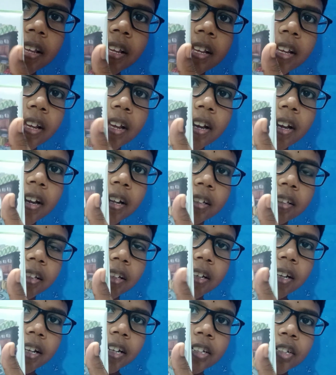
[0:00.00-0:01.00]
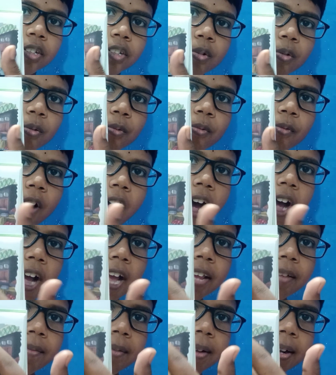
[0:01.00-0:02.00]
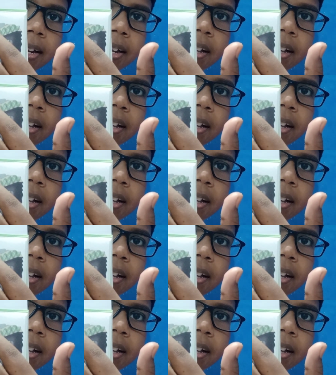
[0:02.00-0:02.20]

Here are the next two five, and